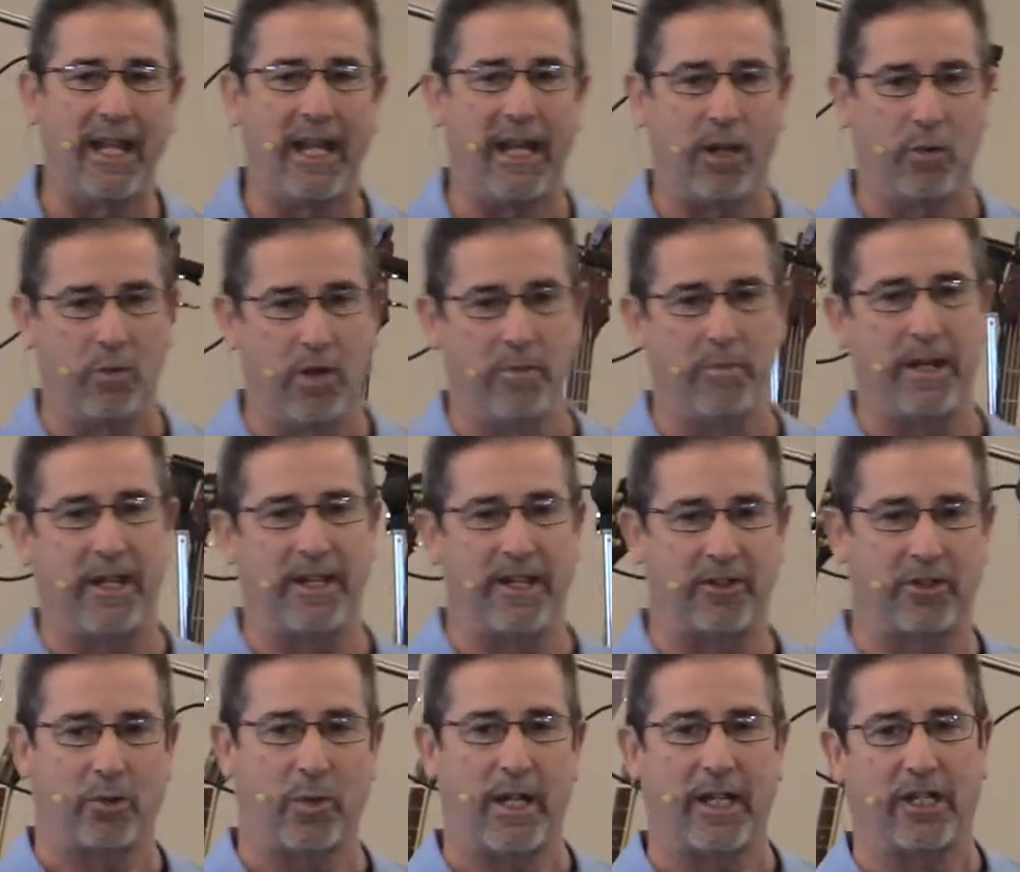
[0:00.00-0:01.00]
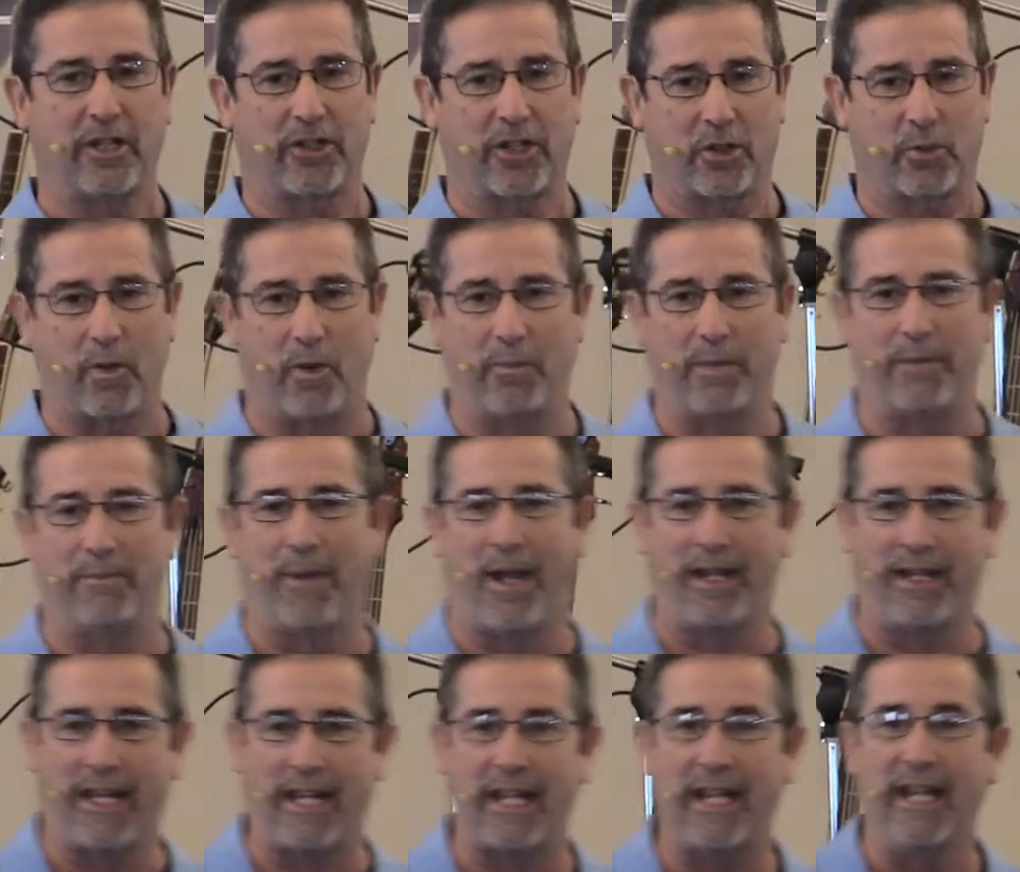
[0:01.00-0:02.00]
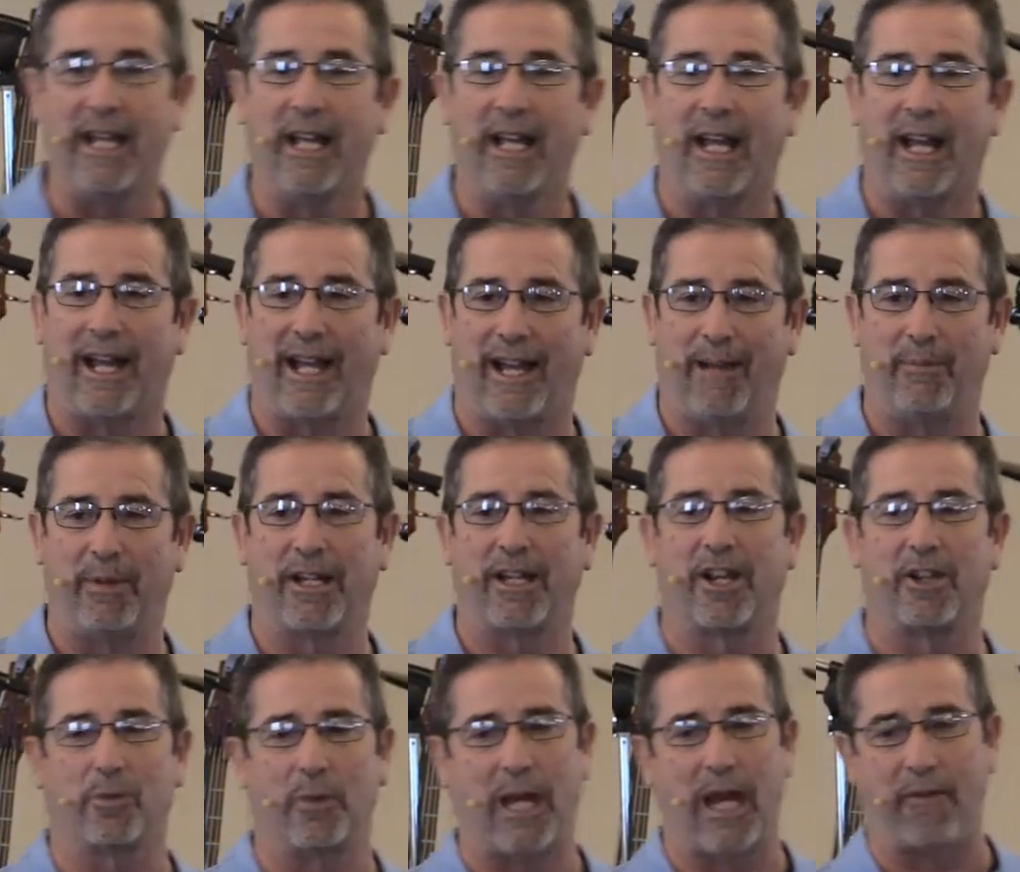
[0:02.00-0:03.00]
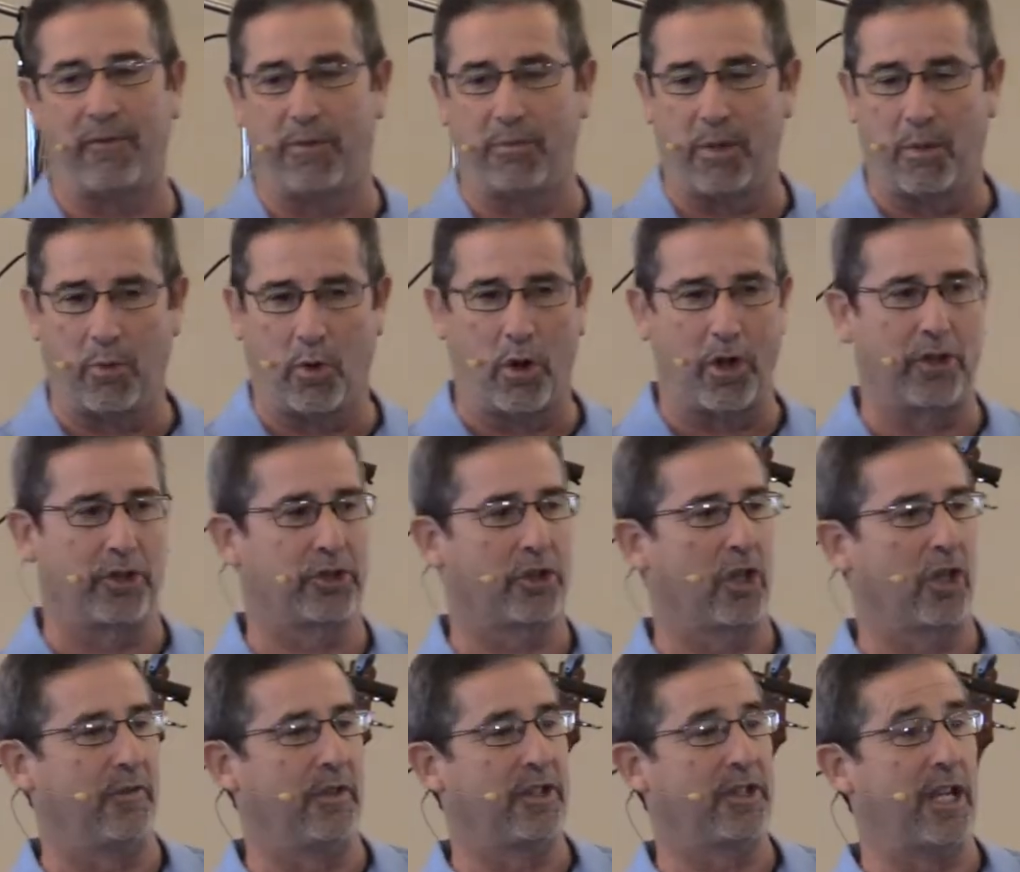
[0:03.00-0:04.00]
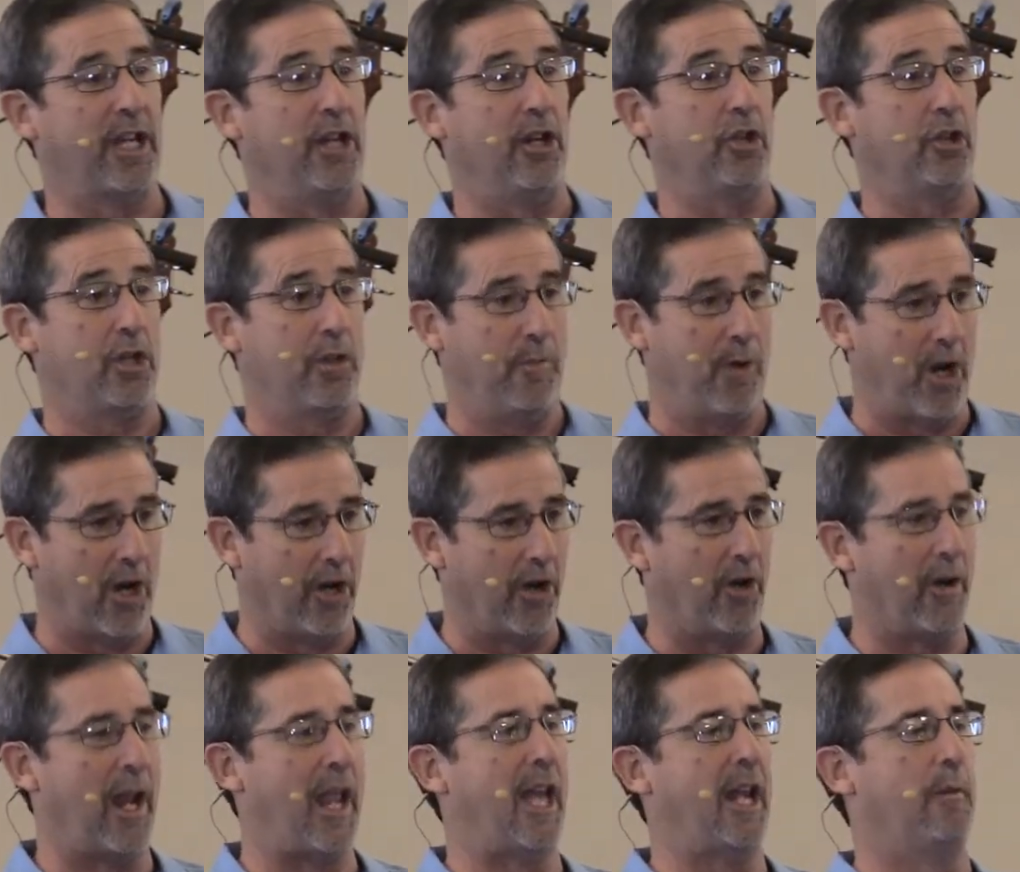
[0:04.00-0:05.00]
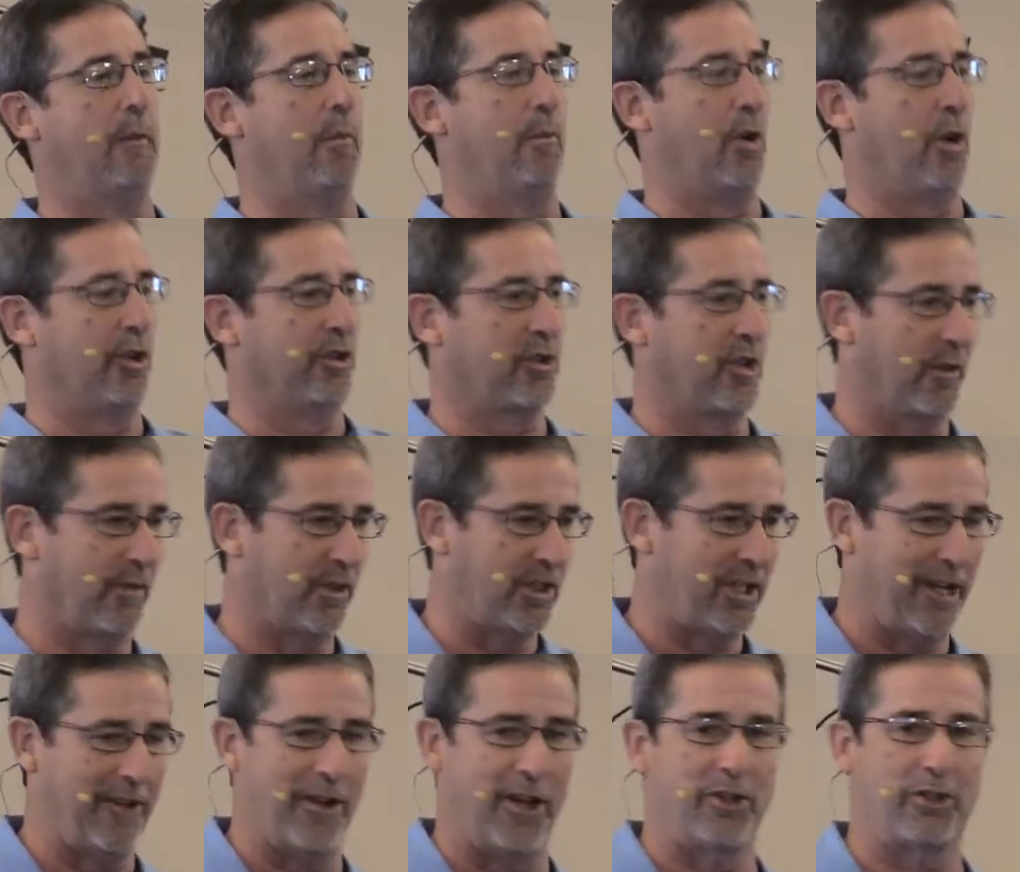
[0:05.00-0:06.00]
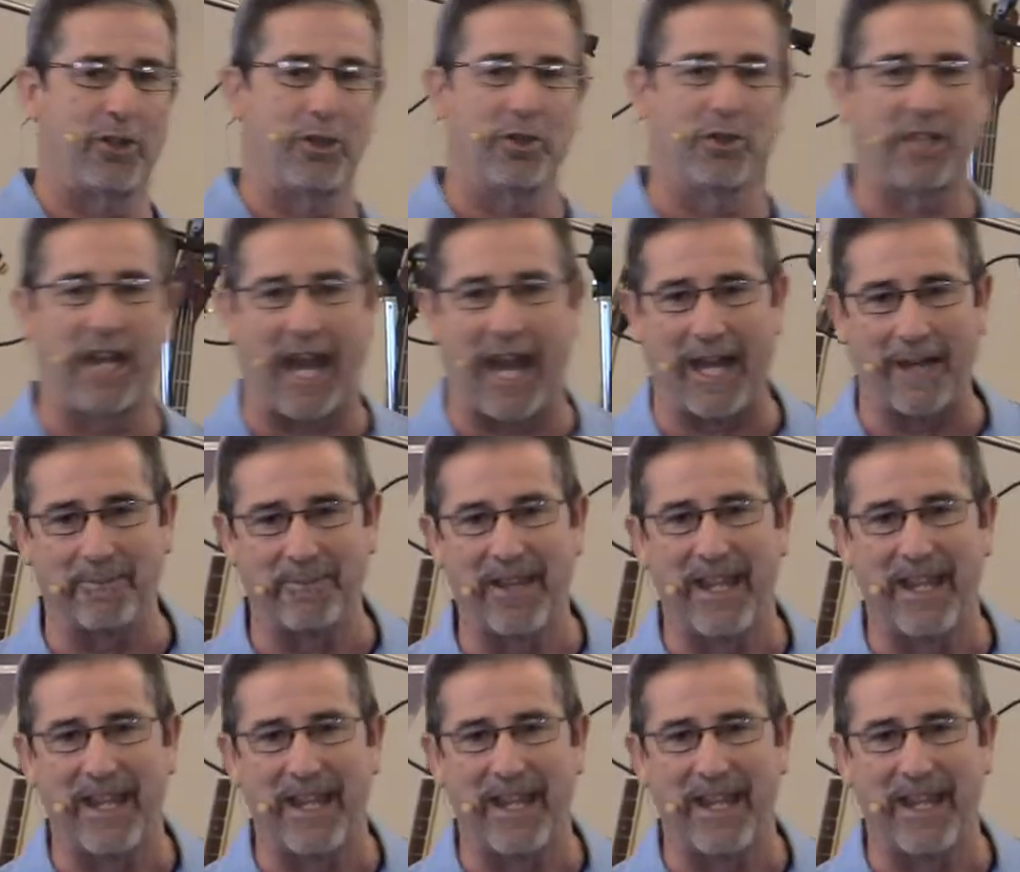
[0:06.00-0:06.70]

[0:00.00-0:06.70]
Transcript: It will be this week, it just won't be Monday uh, because we have a memorial service here tomorrow and a memorial service here on Tuesday.